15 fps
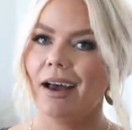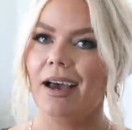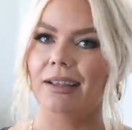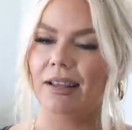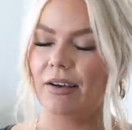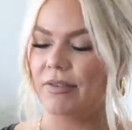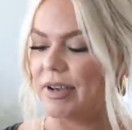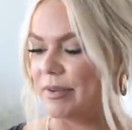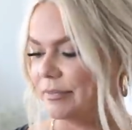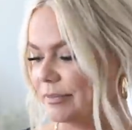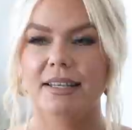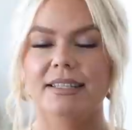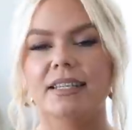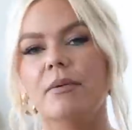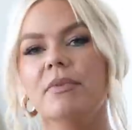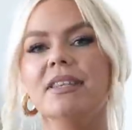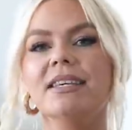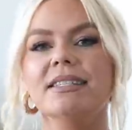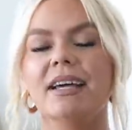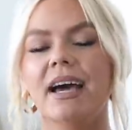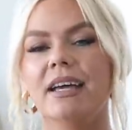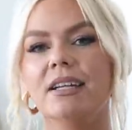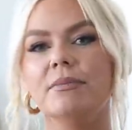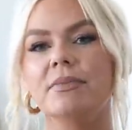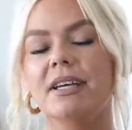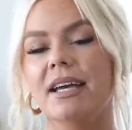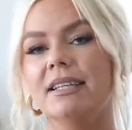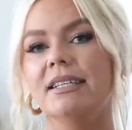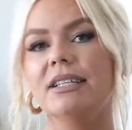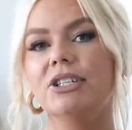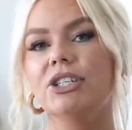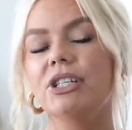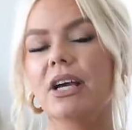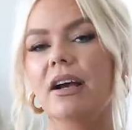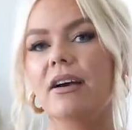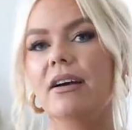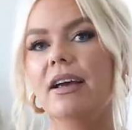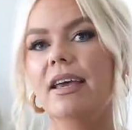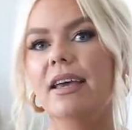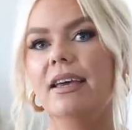I love it. Some of these items I did share